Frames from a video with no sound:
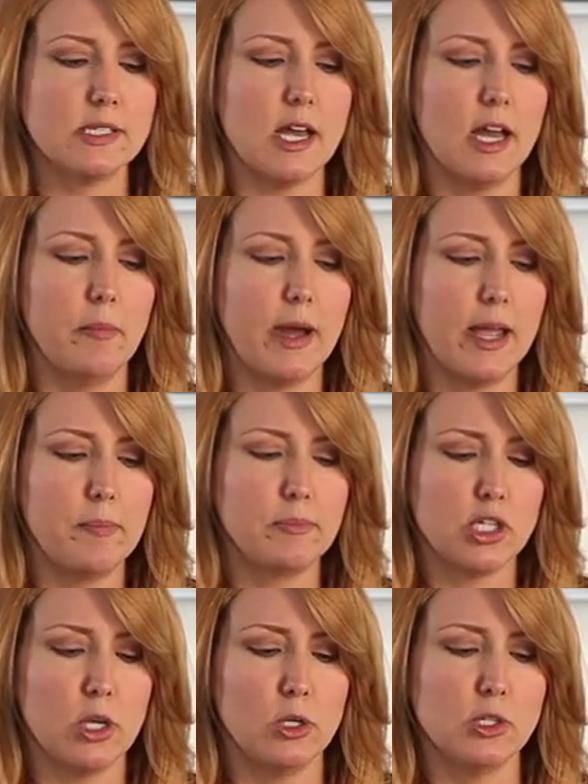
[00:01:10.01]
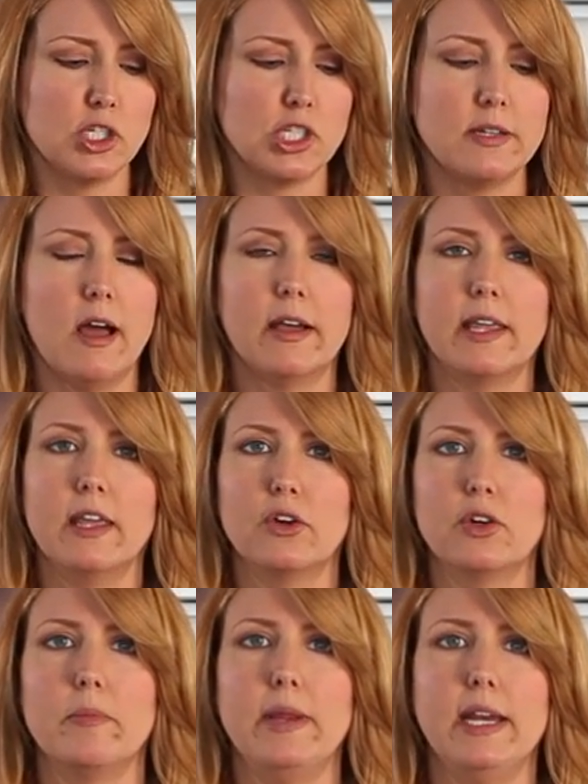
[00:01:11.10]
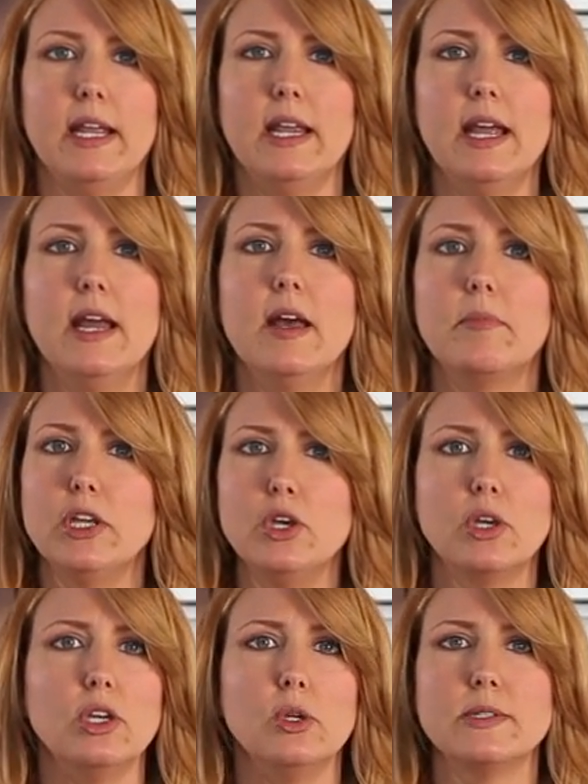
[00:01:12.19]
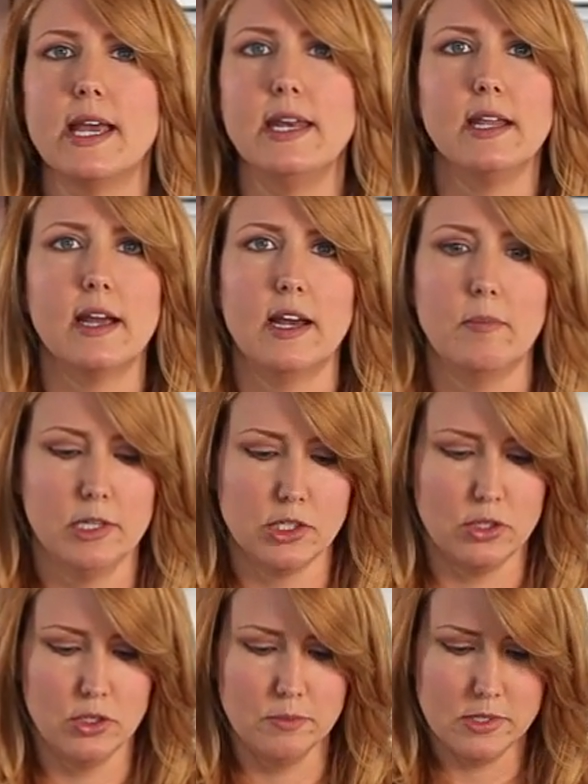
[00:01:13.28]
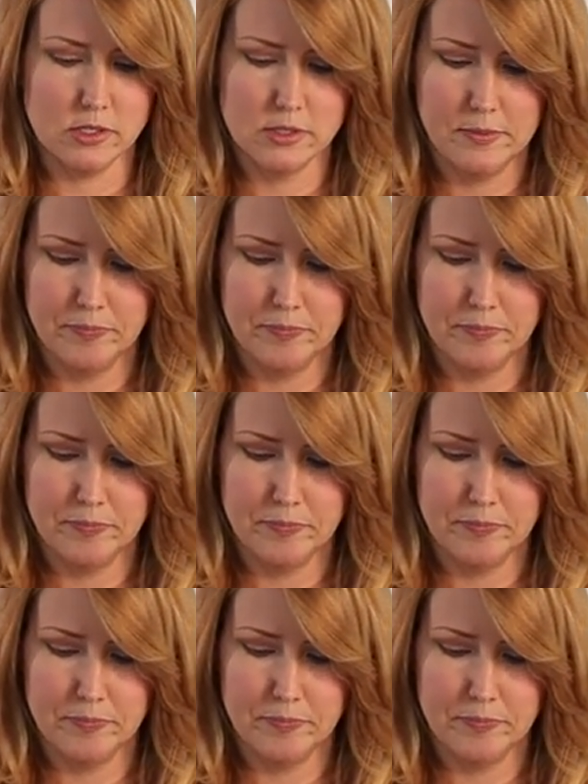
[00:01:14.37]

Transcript: Um, I chose shiitake and cremini, but you can use any kind of mushrooms.